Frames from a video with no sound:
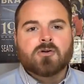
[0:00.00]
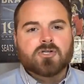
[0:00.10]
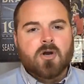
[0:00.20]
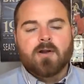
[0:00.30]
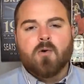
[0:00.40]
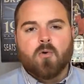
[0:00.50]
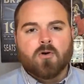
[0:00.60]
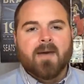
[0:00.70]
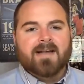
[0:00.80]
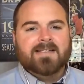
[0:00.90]
your starting
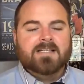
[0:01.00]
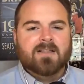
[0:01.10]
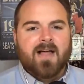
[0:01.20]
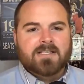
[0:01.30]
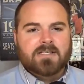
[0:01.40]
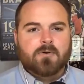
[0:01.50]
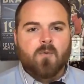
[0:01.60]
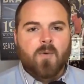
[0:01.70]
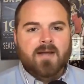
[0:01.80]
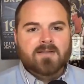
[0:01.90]
cornerbacks each of the last 3
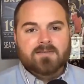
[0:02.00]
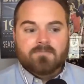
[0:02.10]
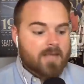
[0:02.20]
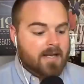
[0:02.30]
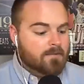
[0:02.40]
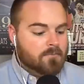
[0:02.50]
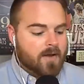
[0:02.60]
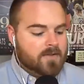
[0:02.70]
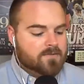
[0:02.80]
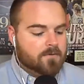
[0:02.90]
weeks, they didn't play
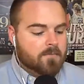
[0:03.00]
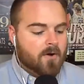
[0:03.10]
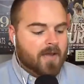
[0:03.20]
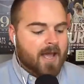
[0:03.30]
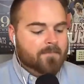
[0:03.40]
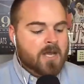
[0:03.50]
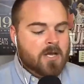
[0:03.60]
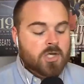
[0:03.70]
in this football game.